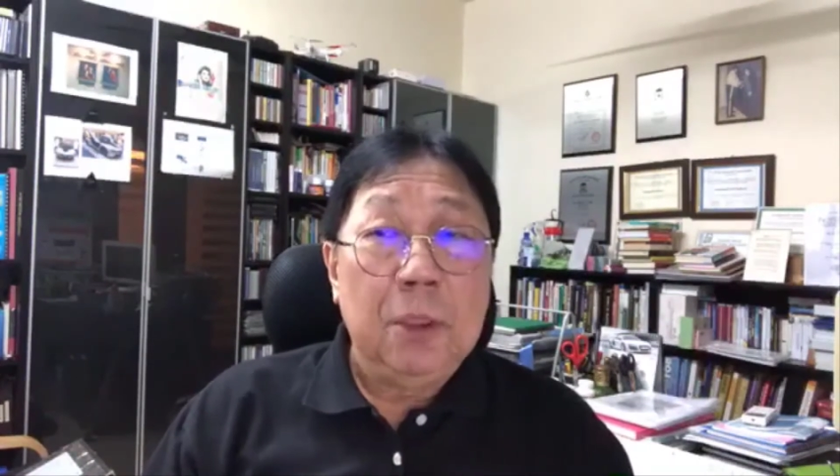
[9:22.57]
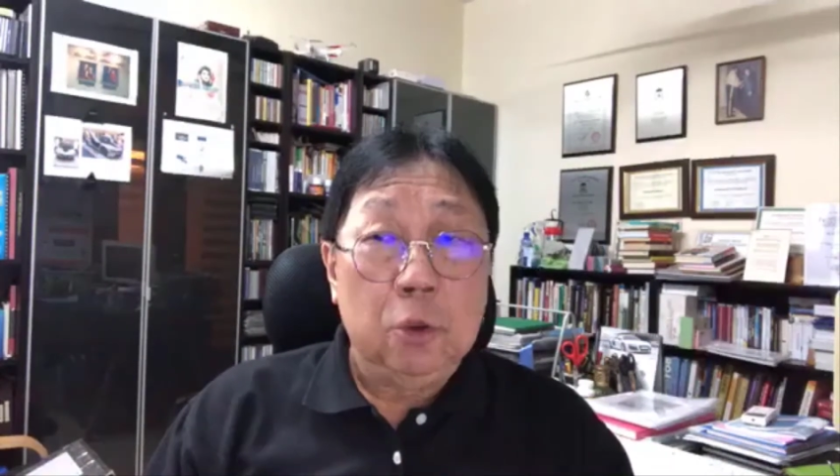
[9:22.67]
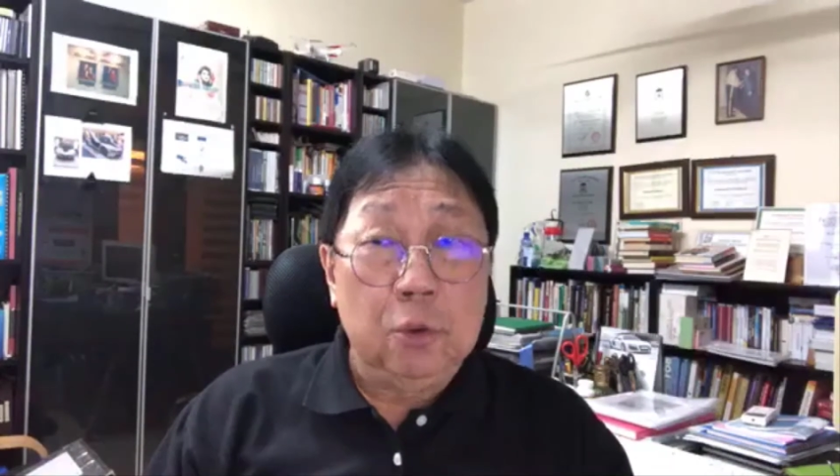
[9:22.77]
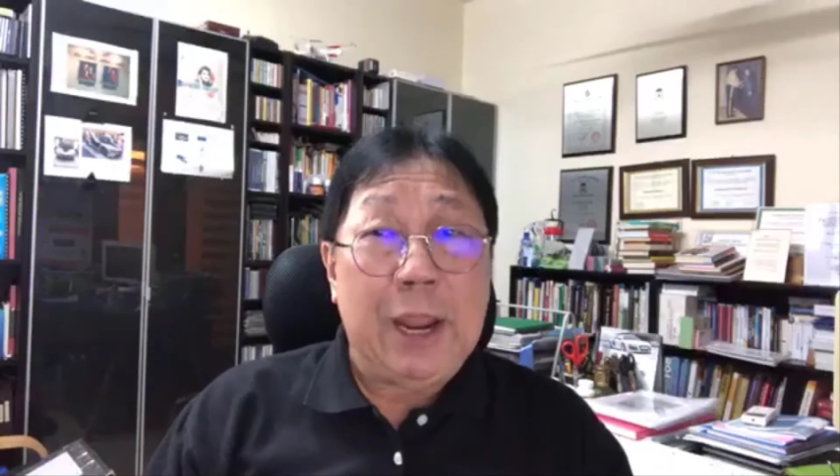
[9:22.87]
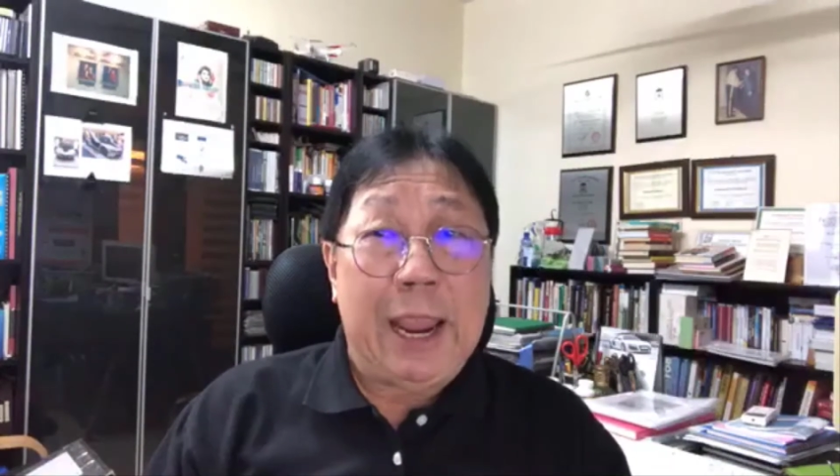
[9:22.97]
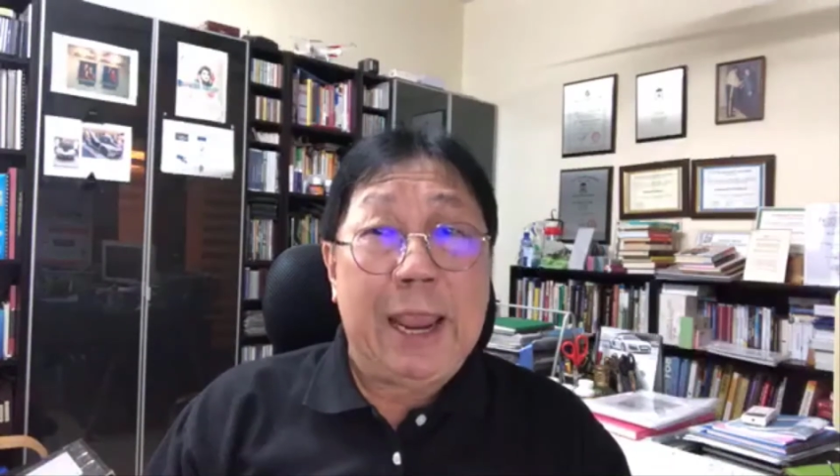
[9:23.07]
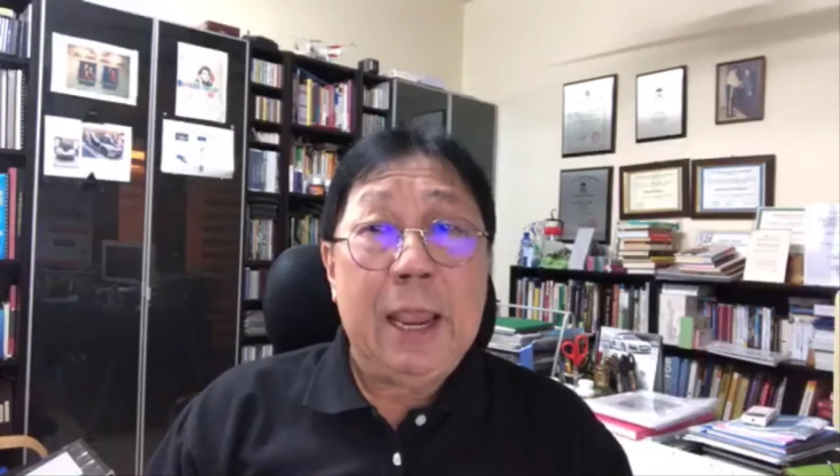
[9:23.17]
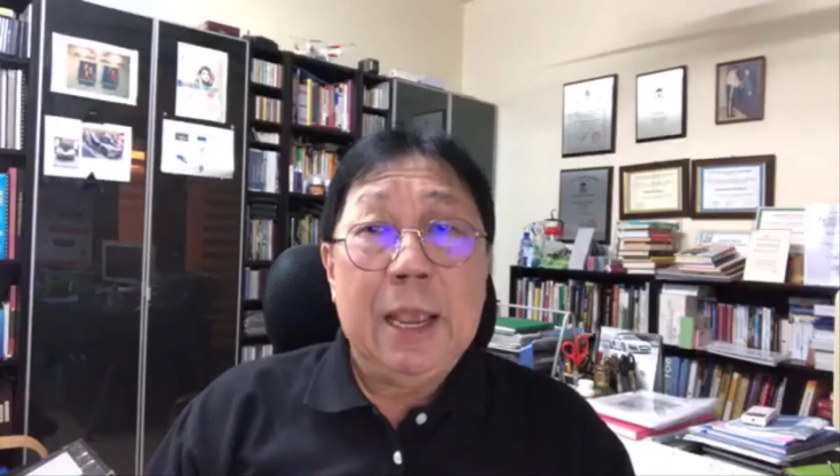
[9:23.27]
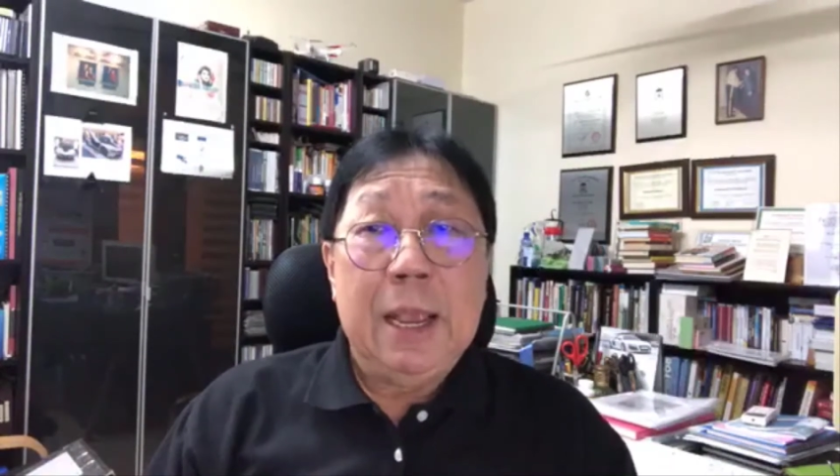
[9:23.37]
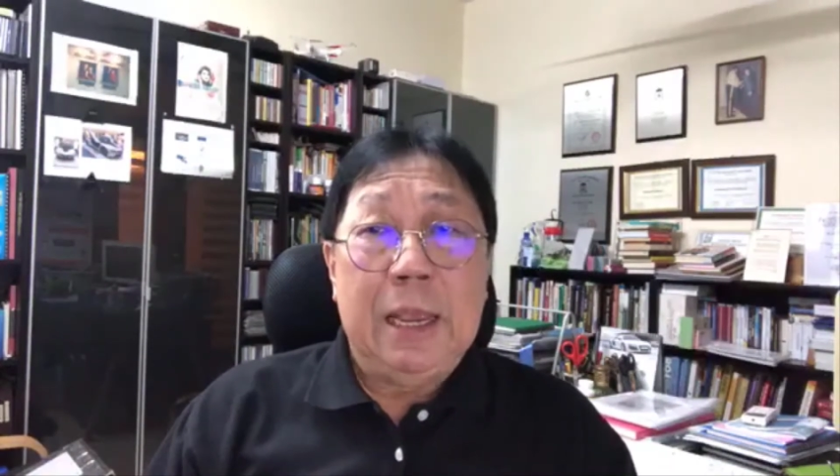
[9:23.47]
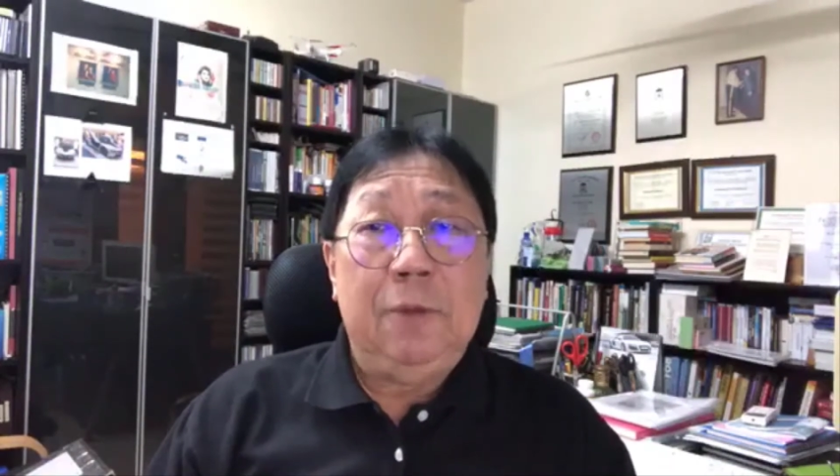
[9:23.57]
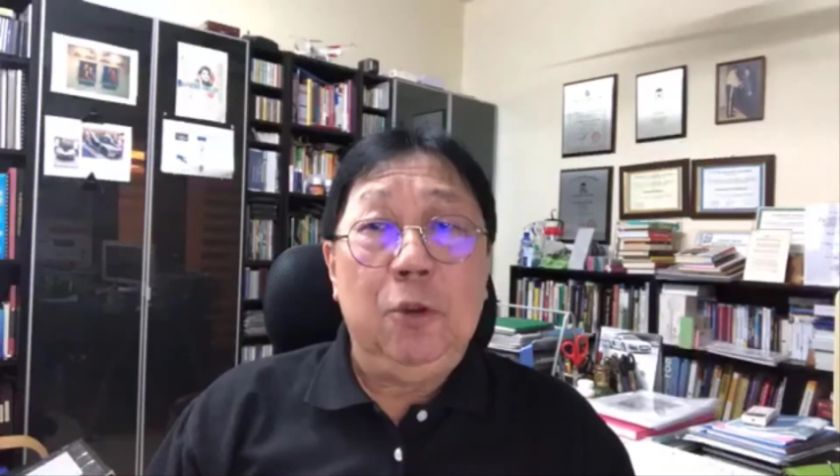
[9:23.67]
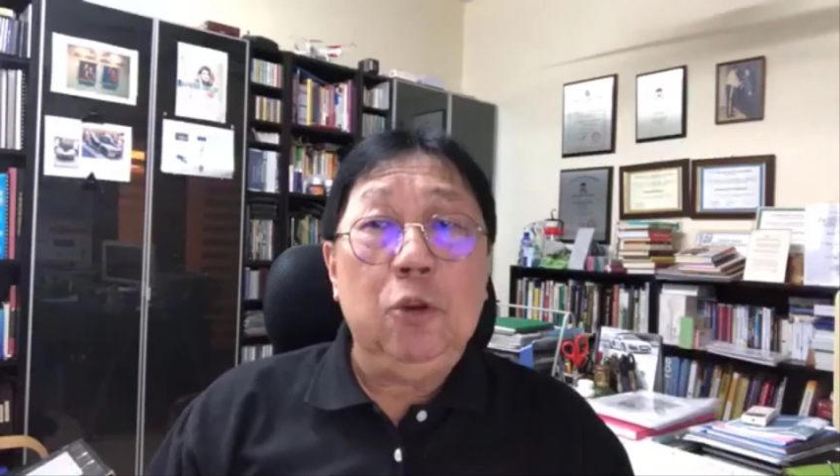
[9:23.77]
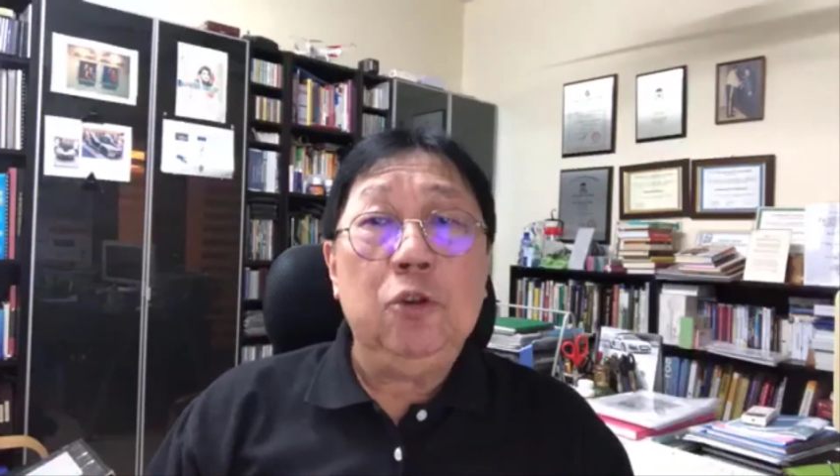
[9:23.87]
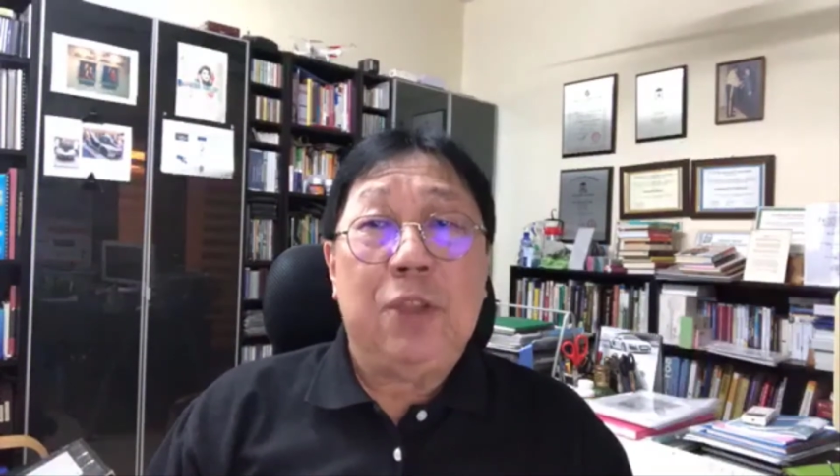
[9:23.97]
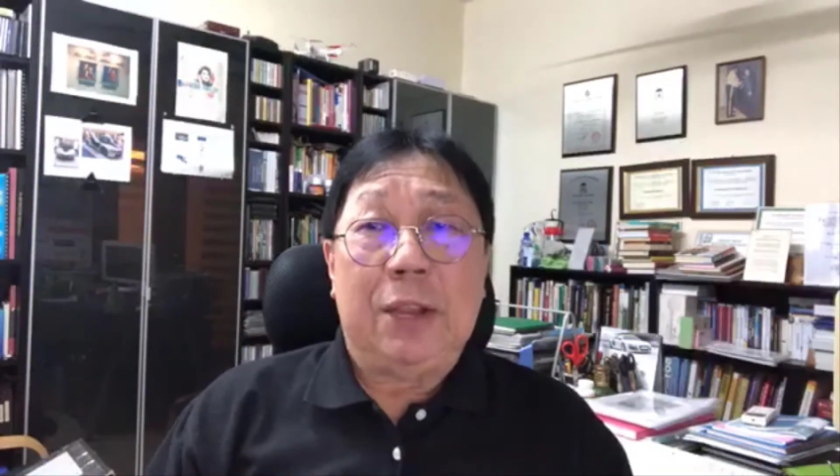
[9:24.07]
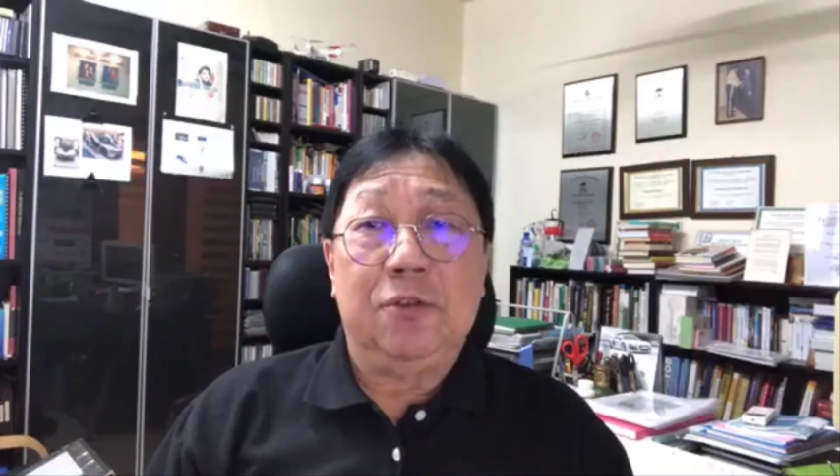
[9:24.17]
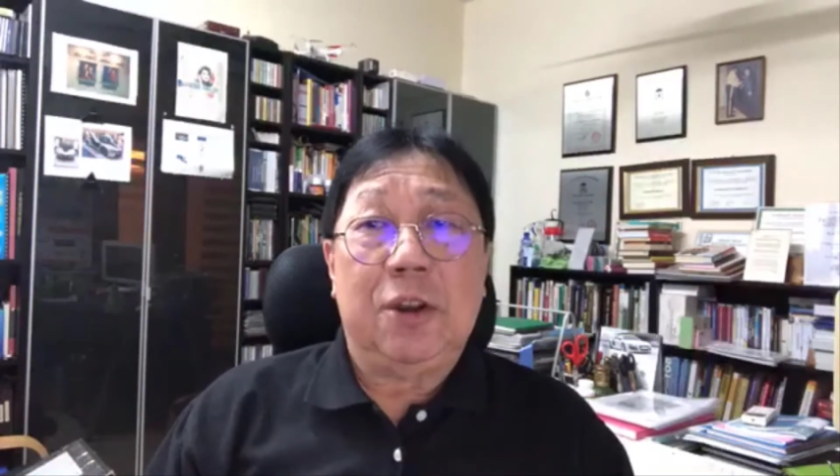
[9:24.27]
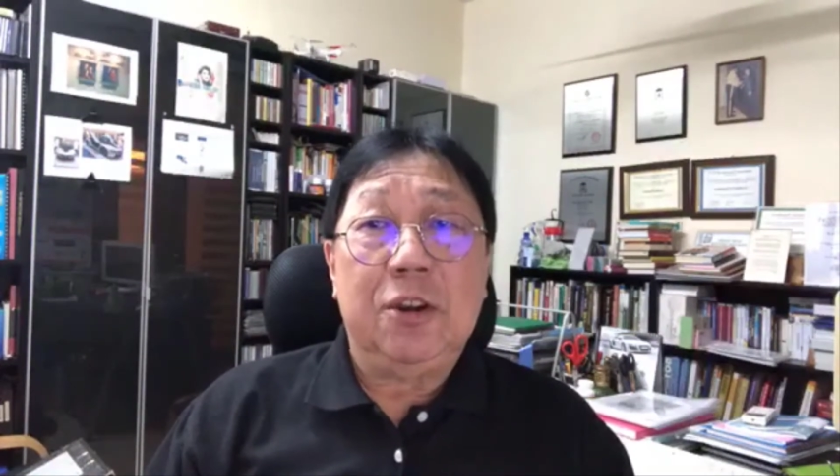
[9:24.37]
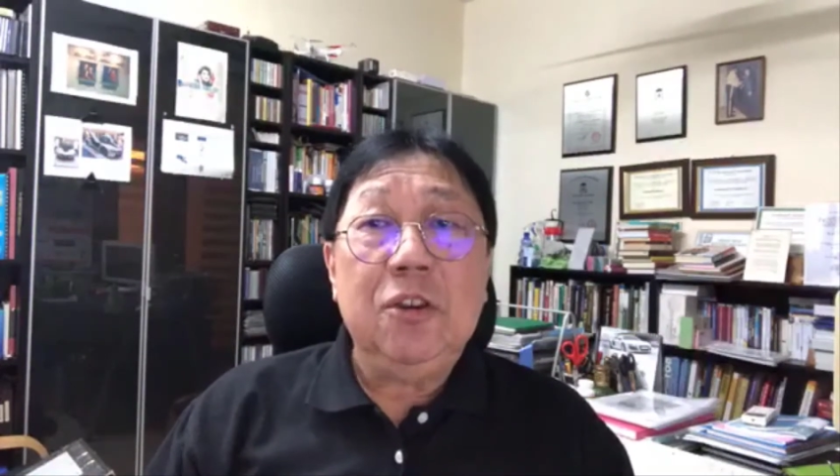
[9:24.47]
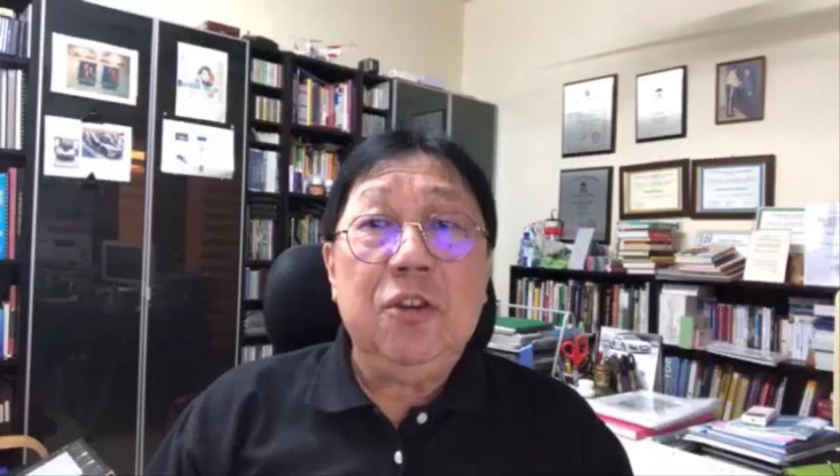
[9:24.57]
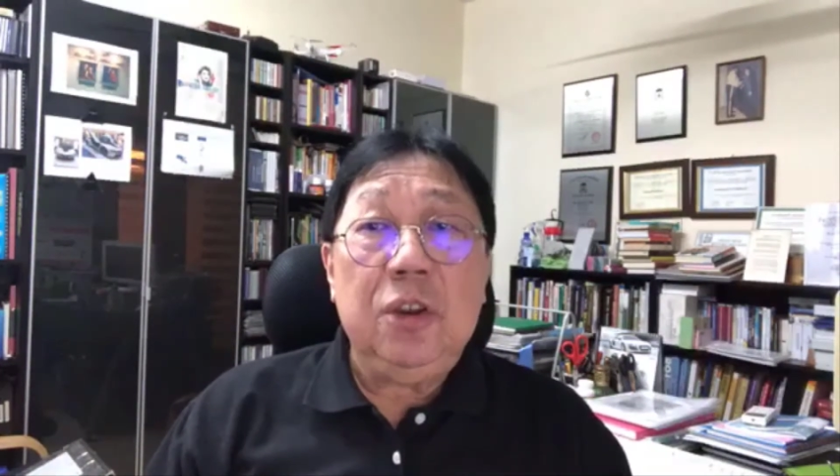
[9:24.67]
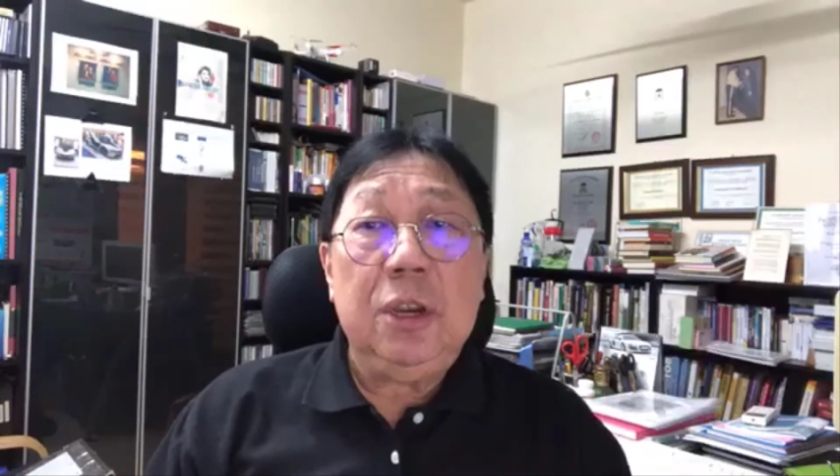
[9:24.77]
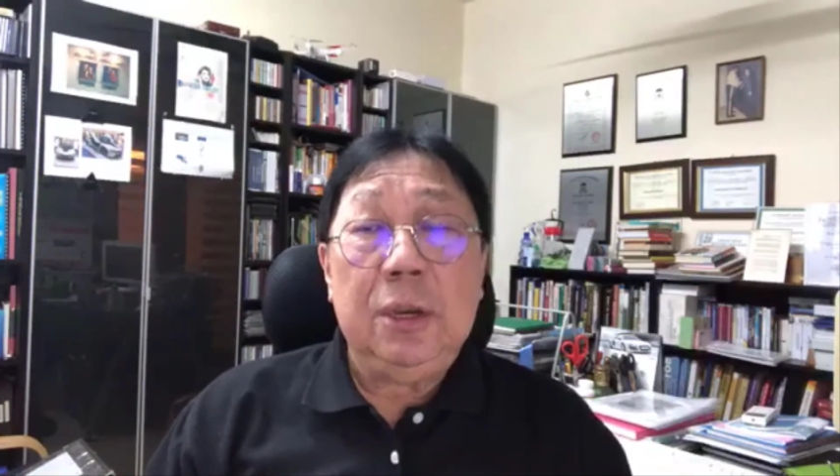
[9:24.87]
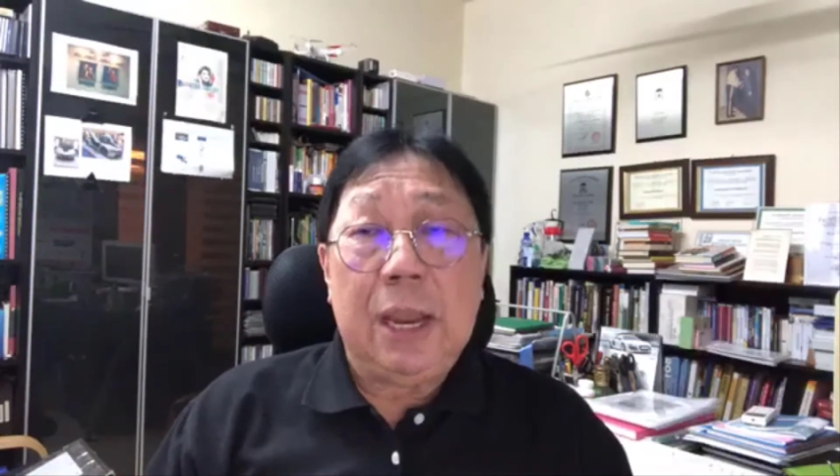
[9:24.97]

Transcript: today, if you use that strategy,